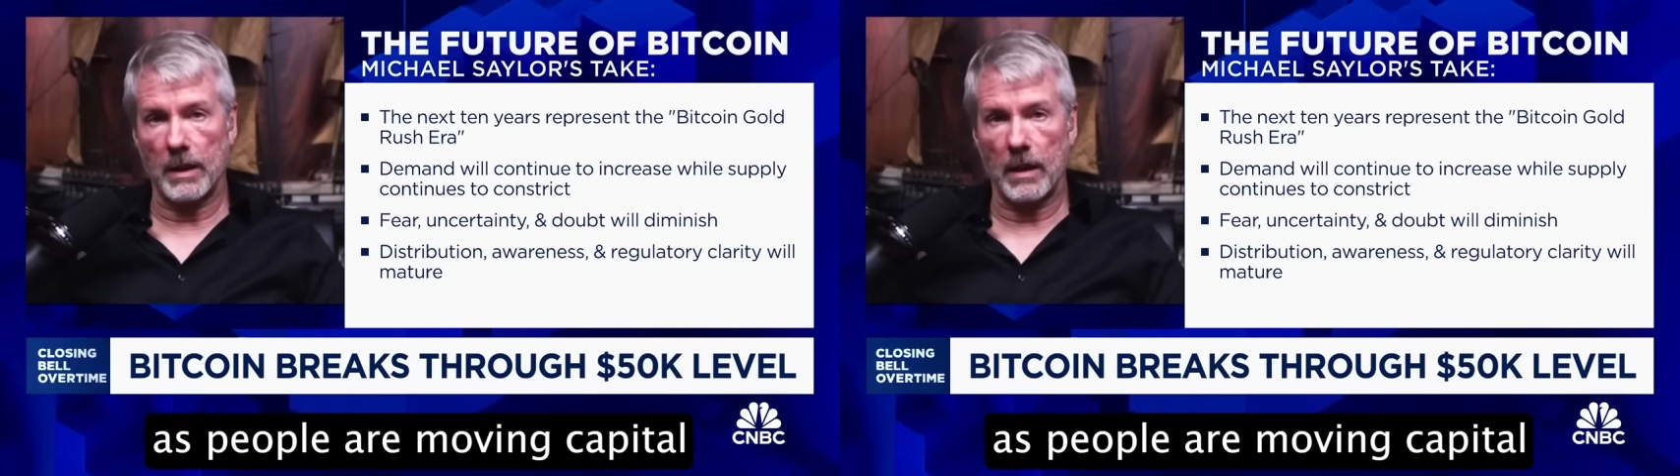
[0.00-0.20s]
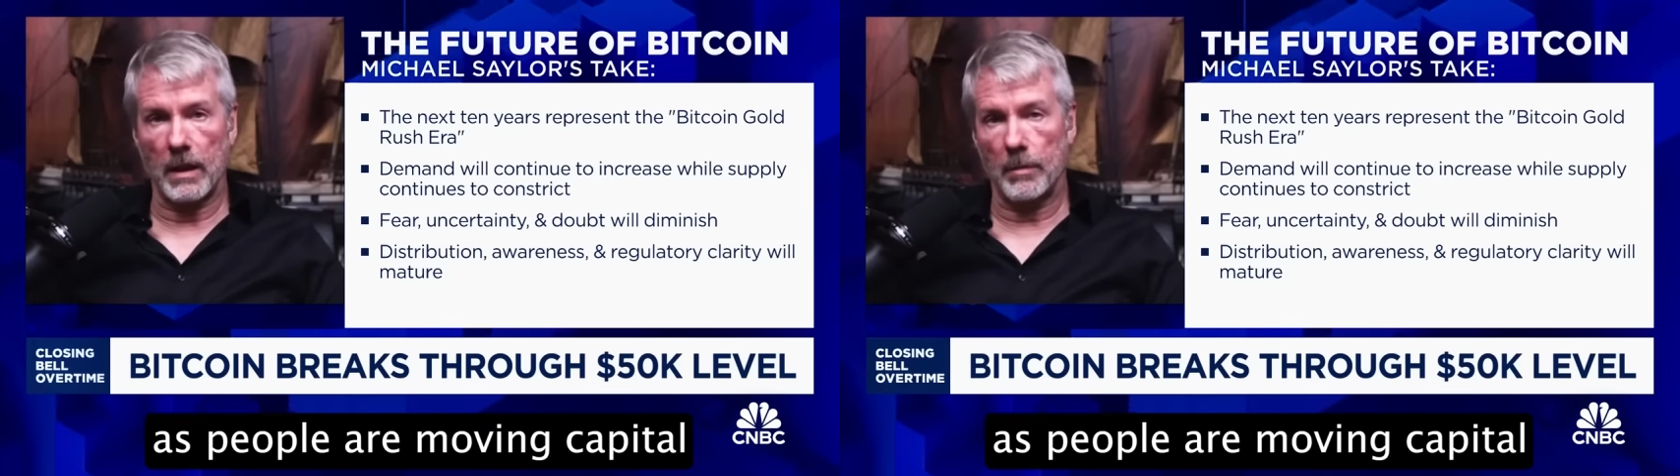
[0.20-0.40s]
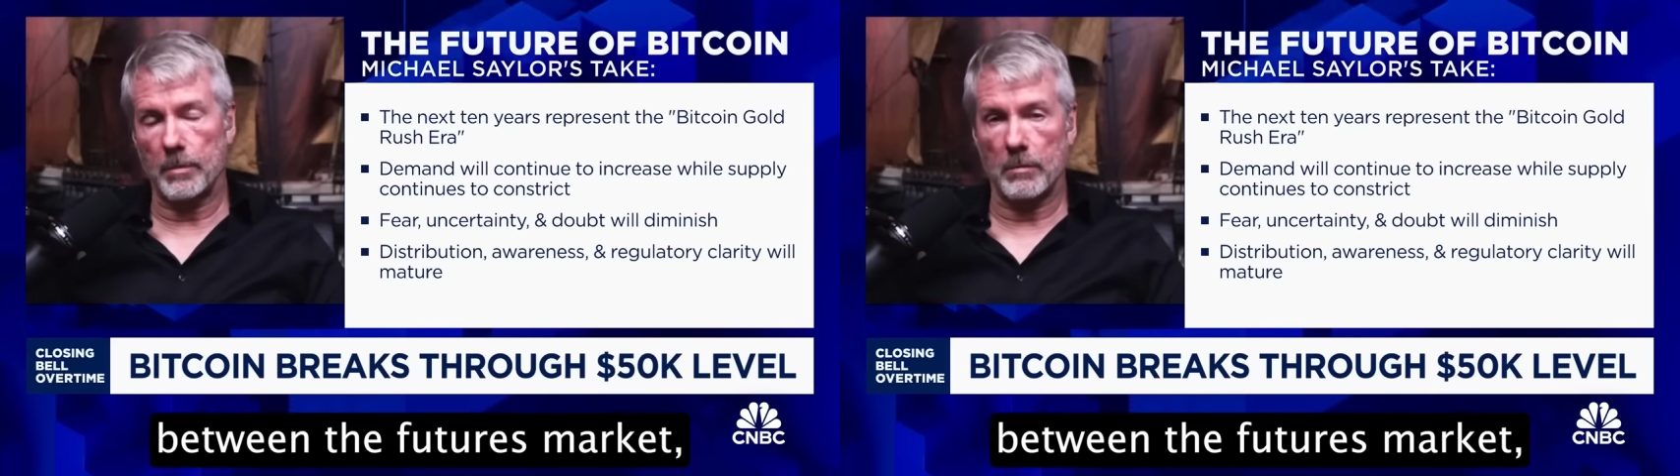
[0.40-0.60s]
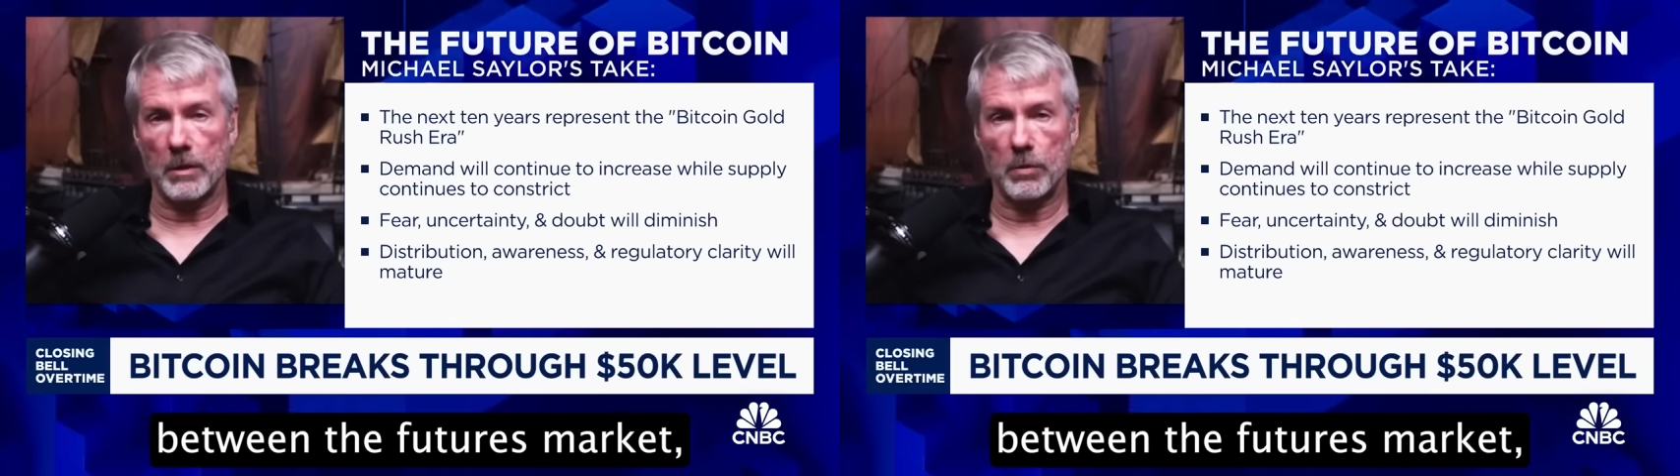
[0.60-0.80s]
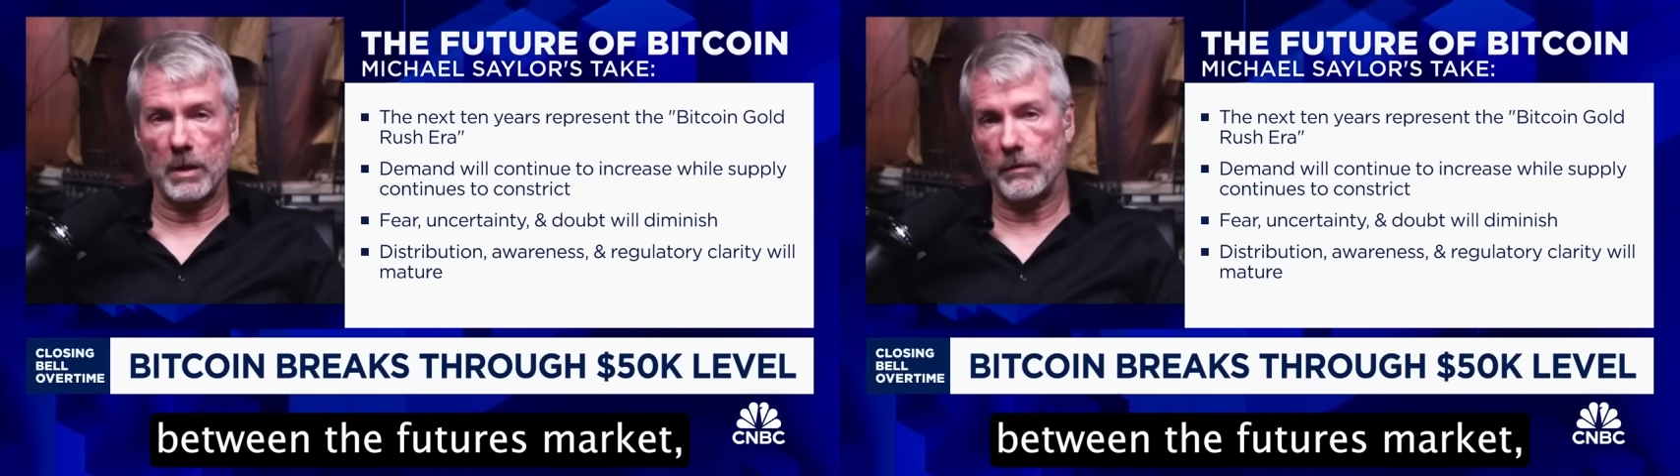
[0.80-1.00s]
capital
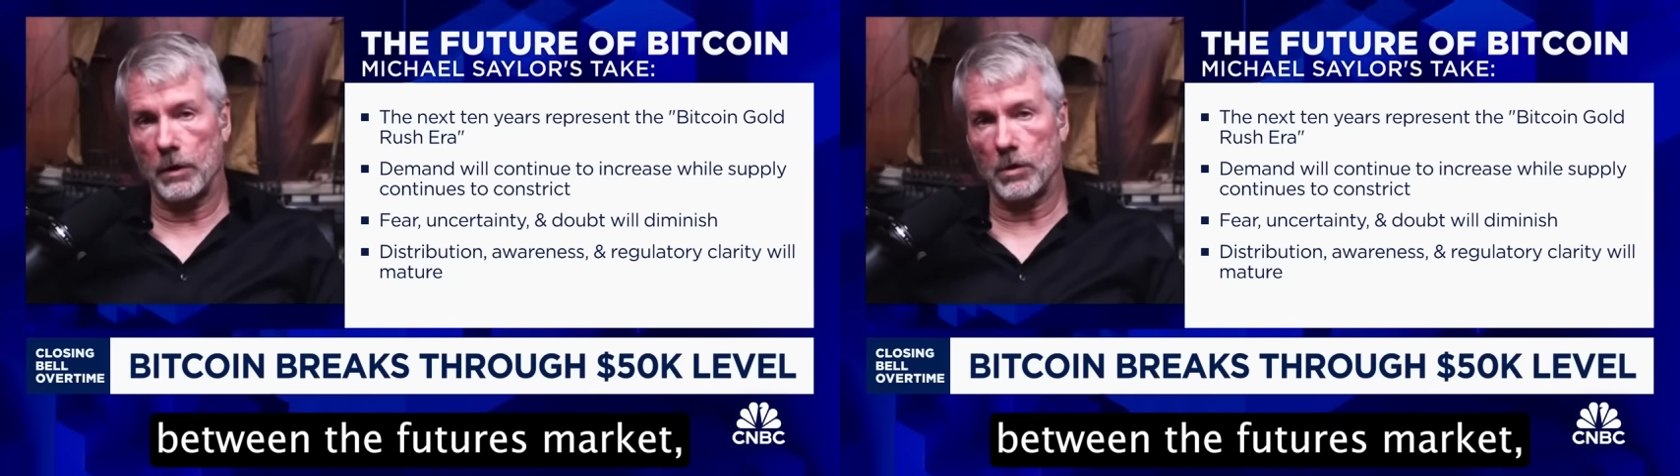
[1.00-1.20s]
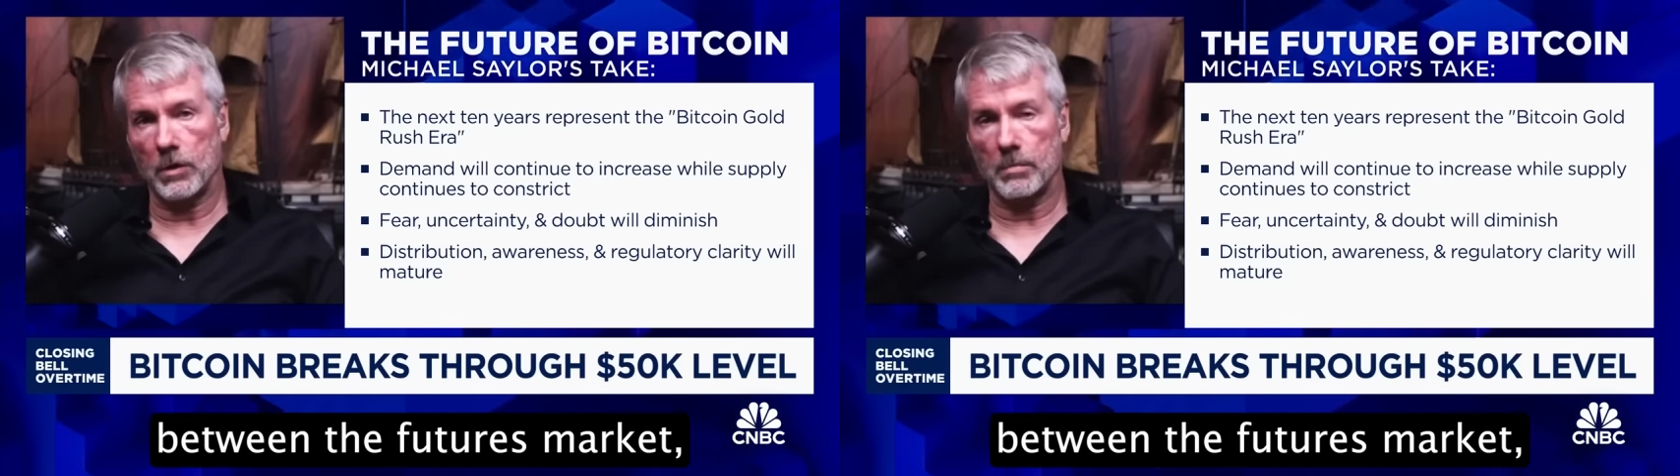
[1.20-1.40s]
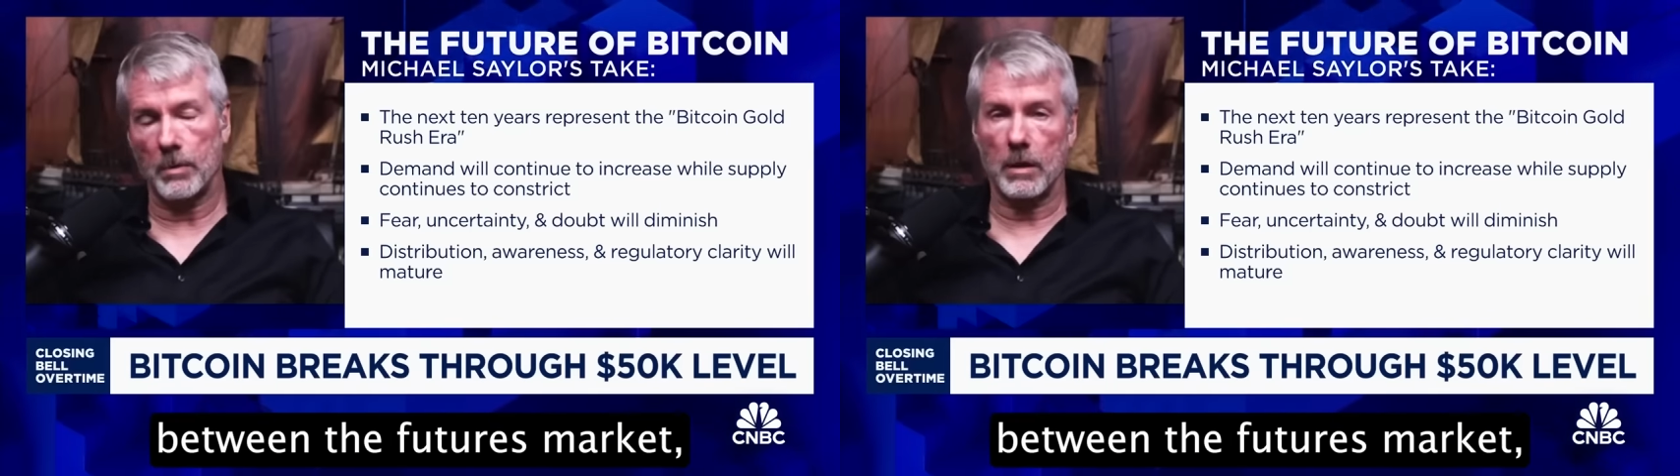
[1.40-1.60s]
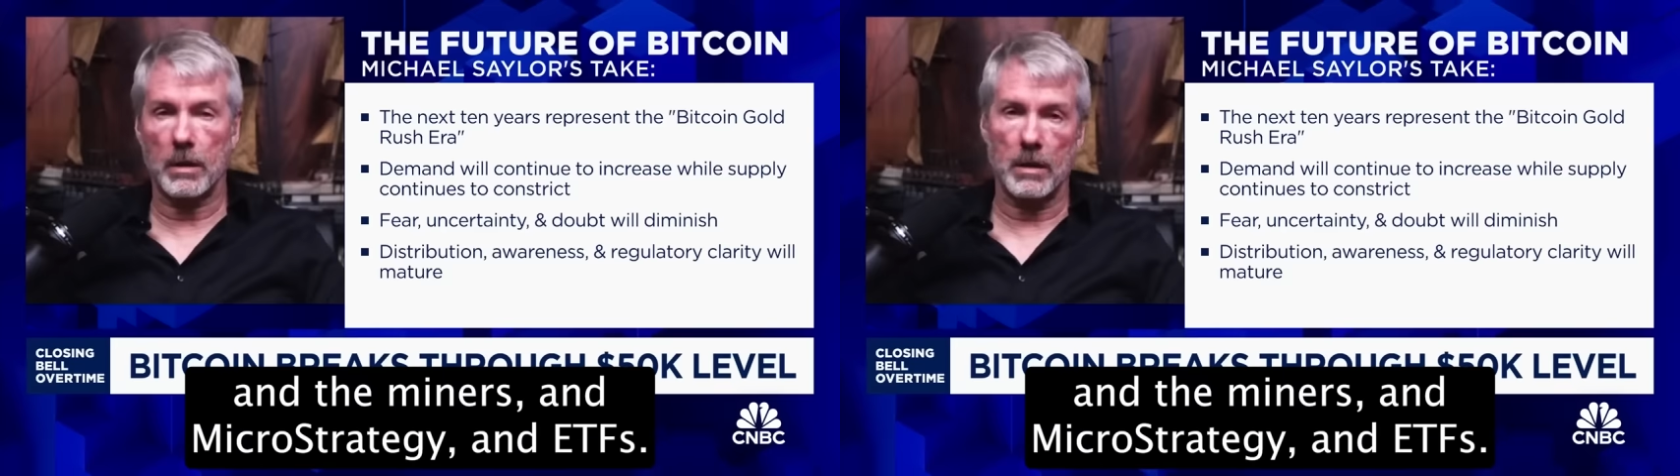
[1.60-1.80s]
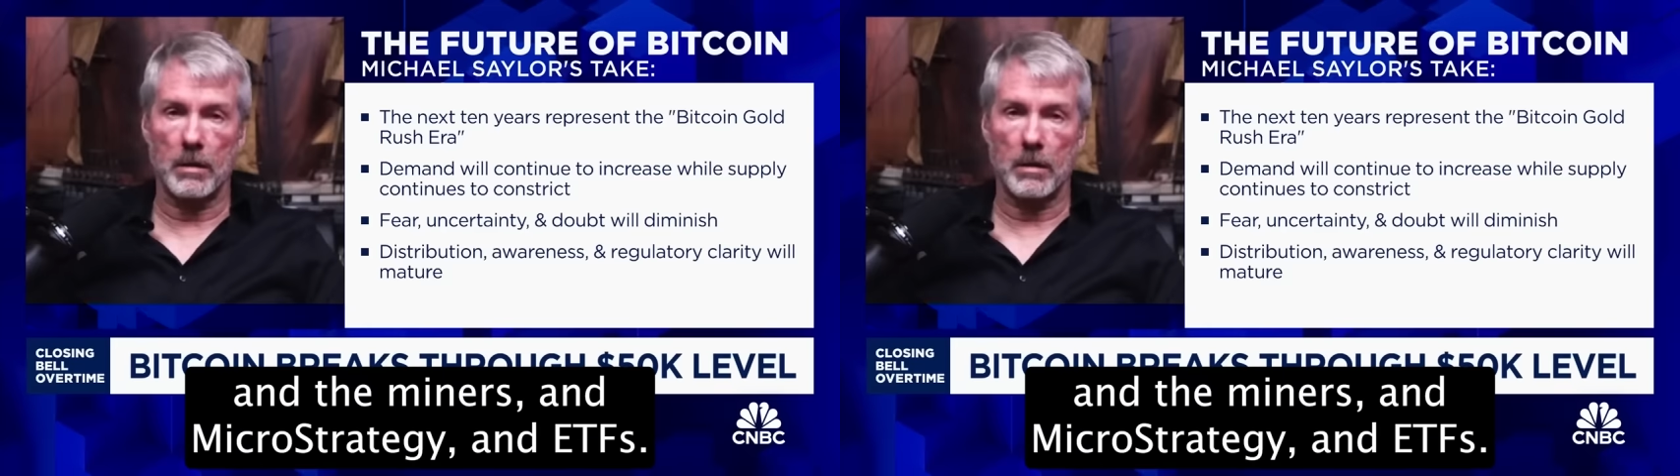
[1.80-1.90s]
between the futures market and the